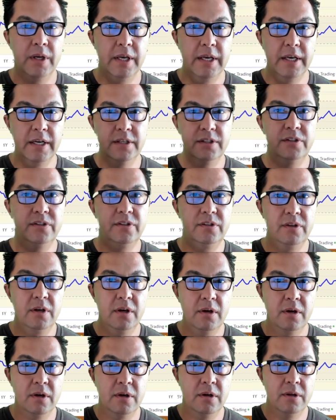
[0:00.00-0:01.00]
is
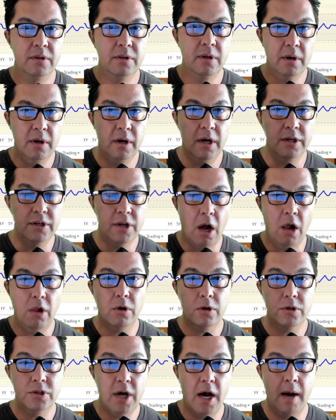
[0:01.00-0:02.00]
a
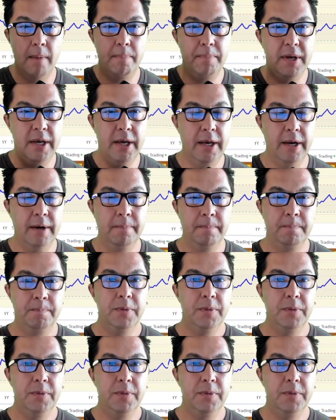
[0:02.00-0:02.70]
dollar top in?